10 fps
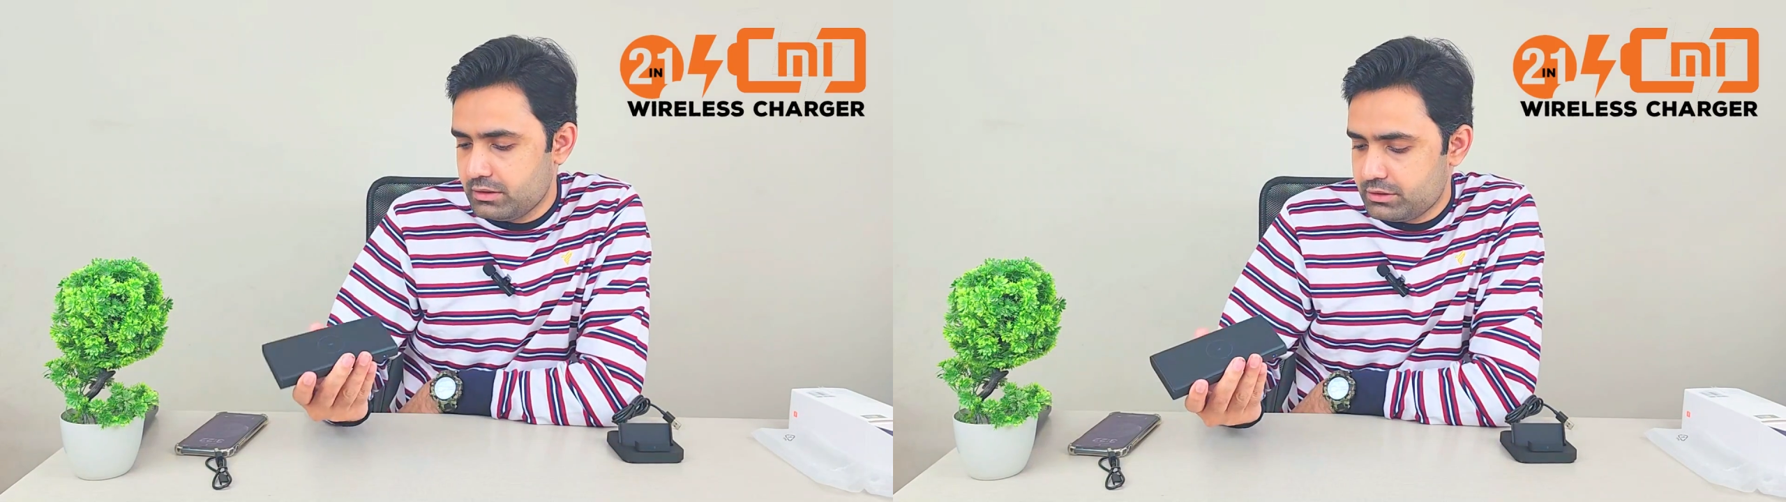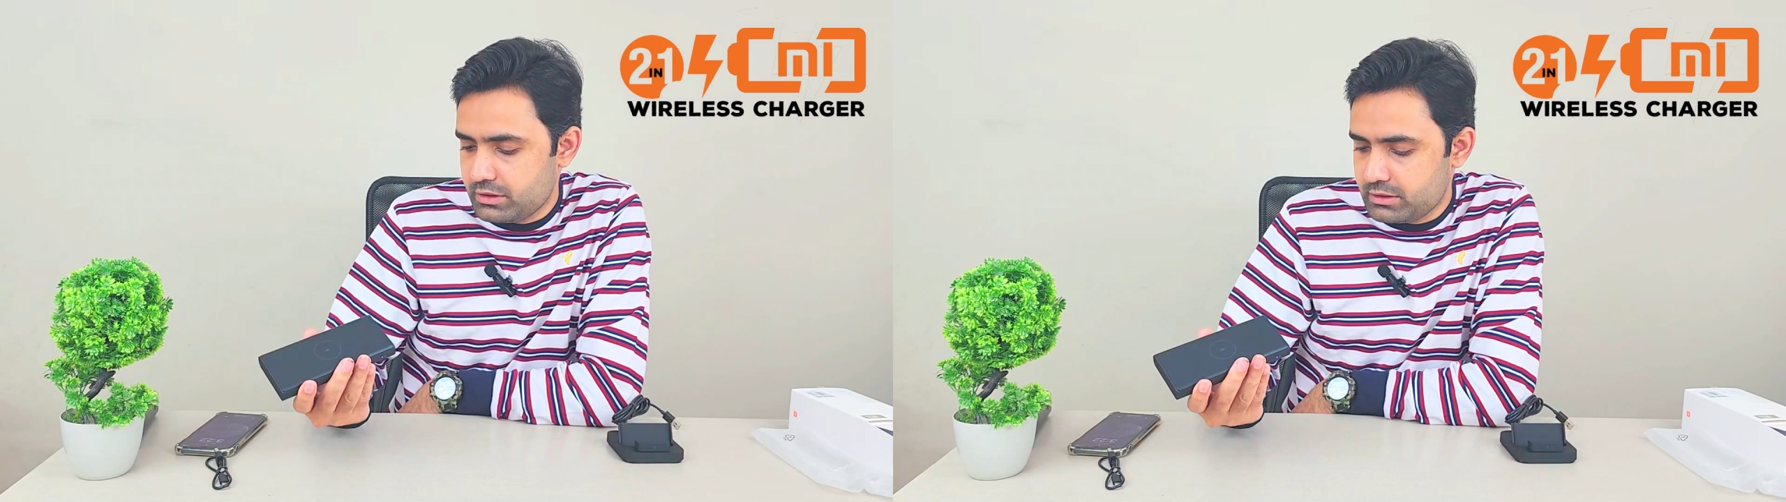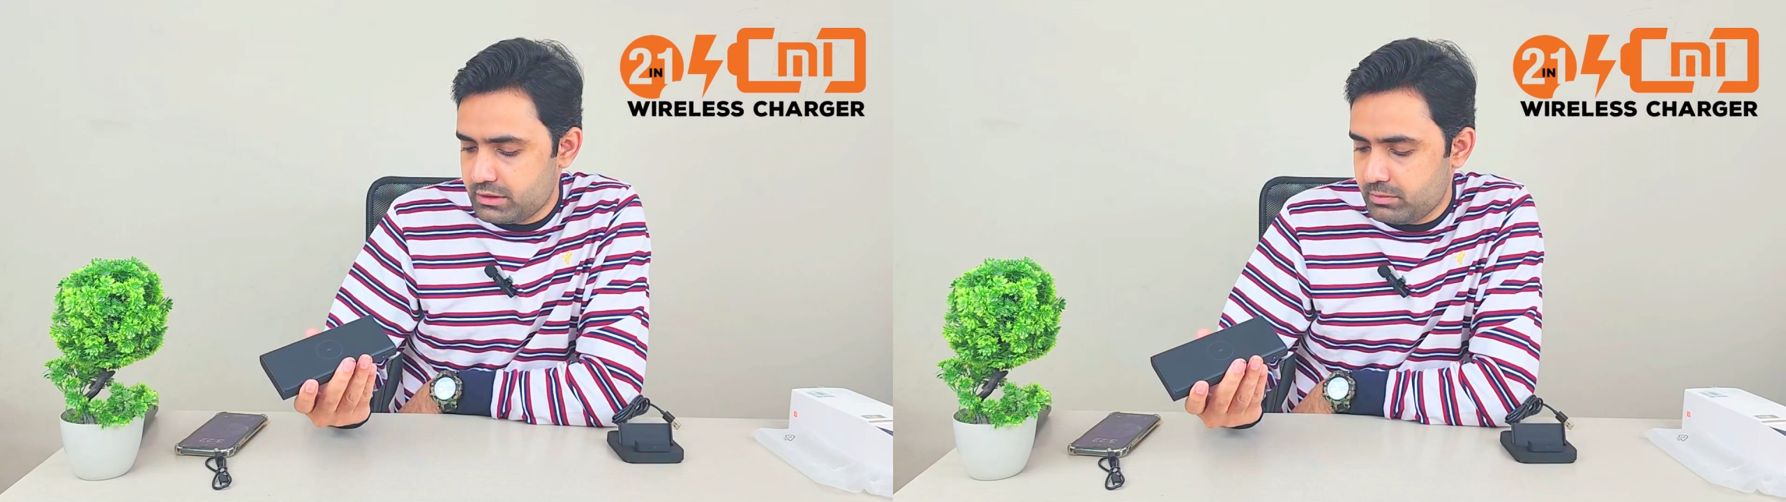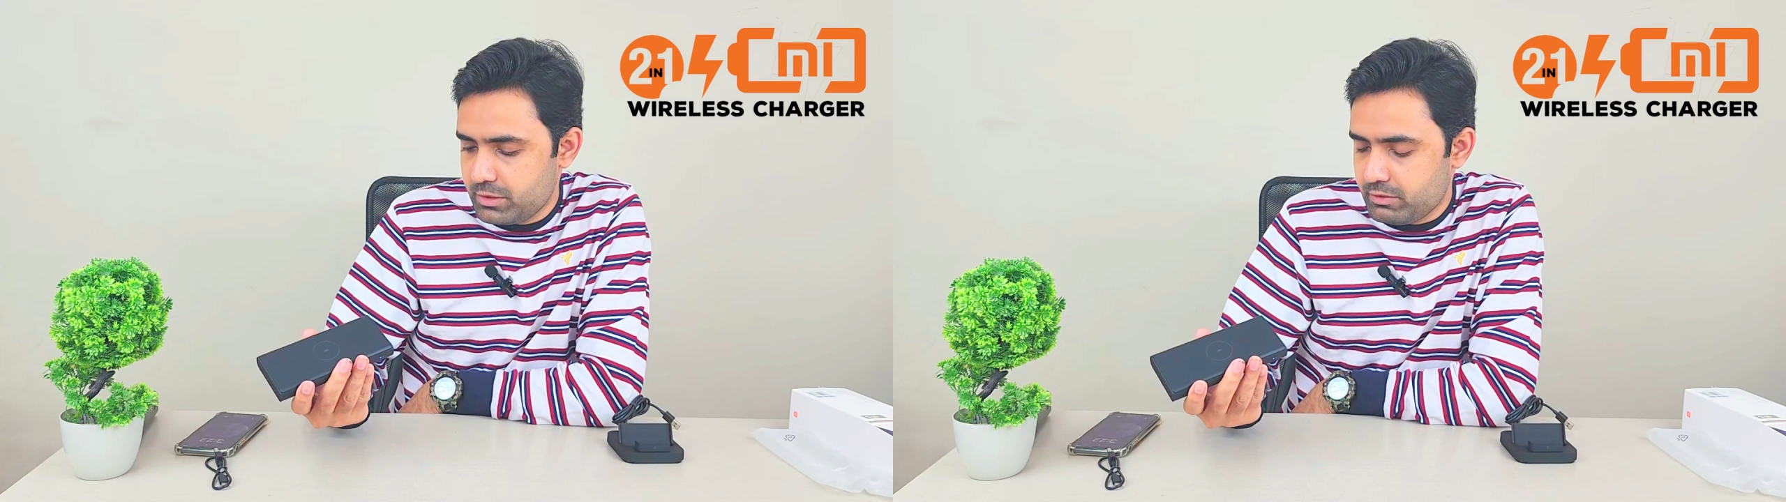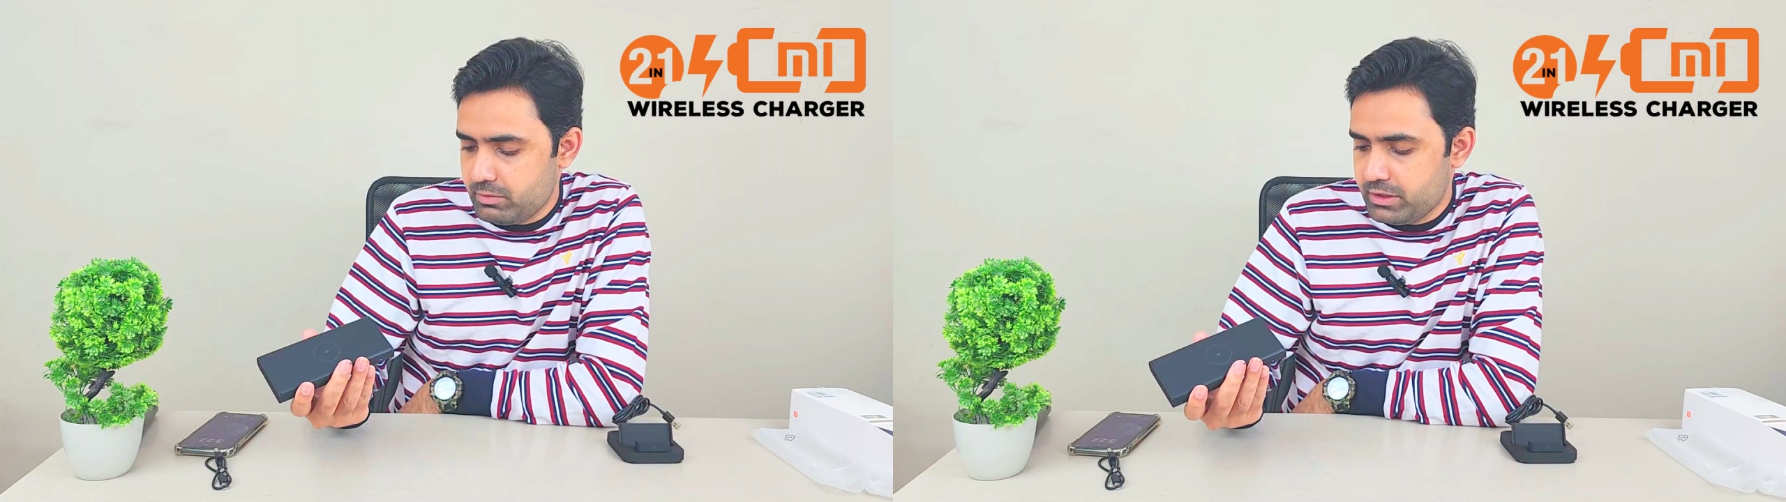charging
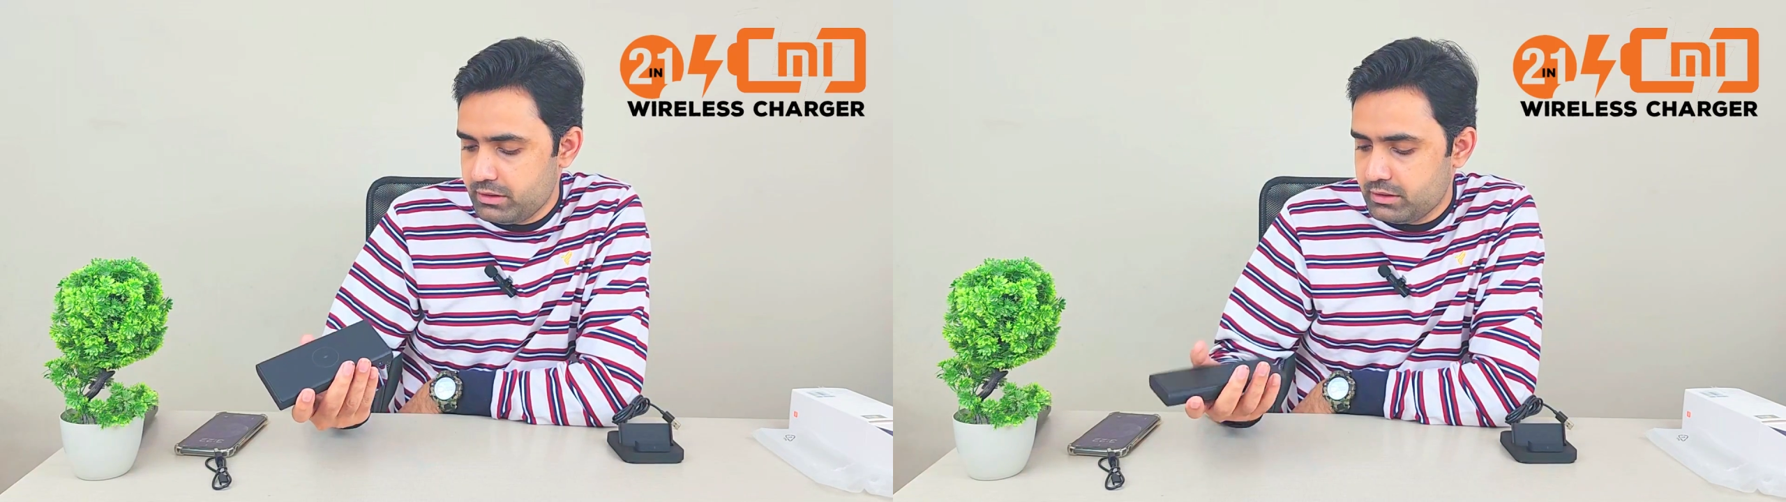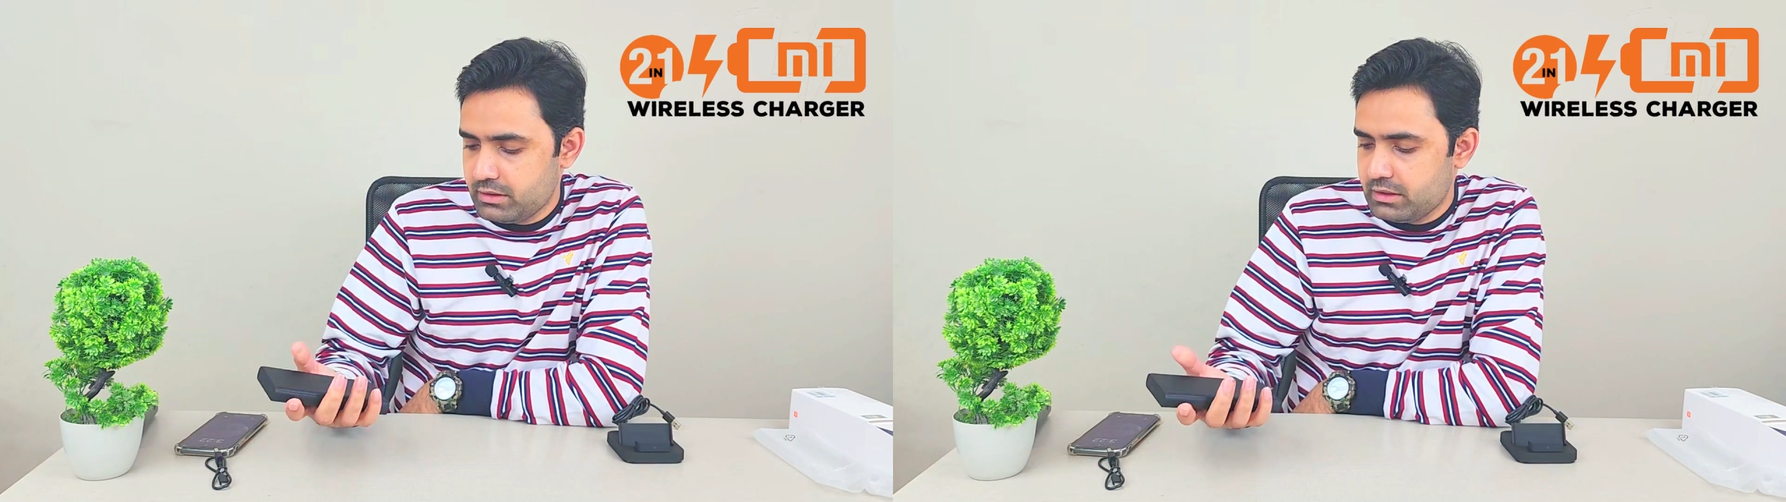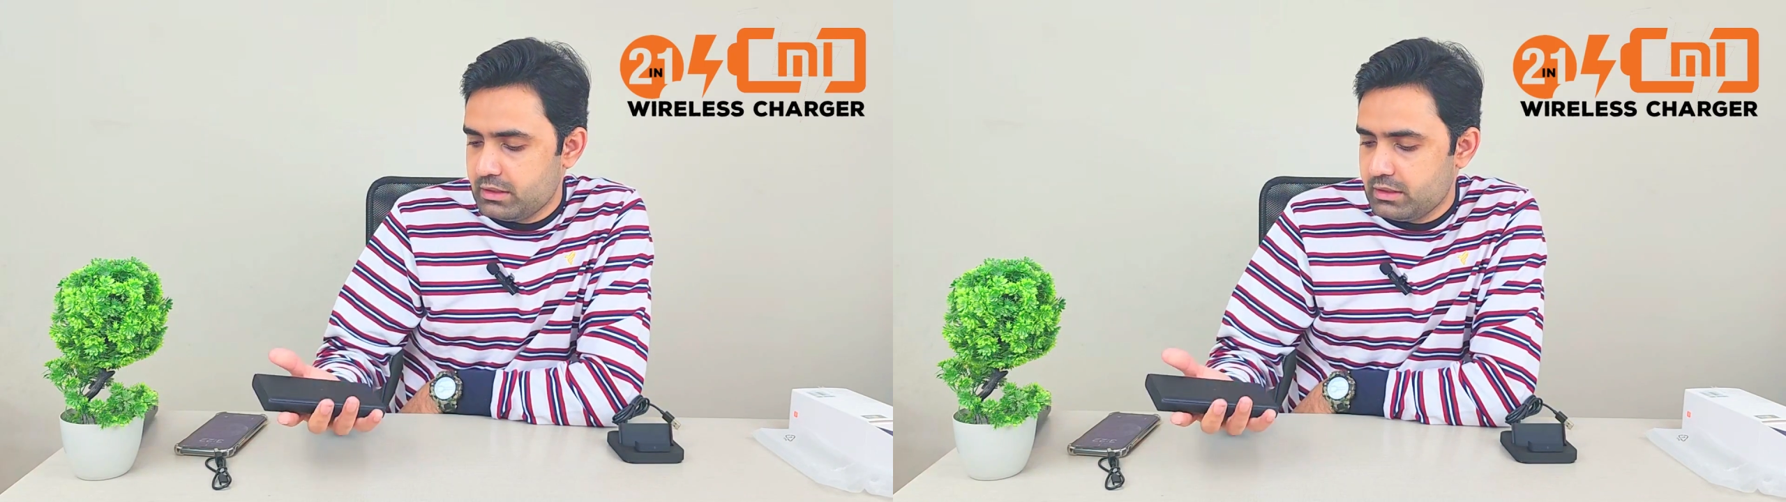power bank,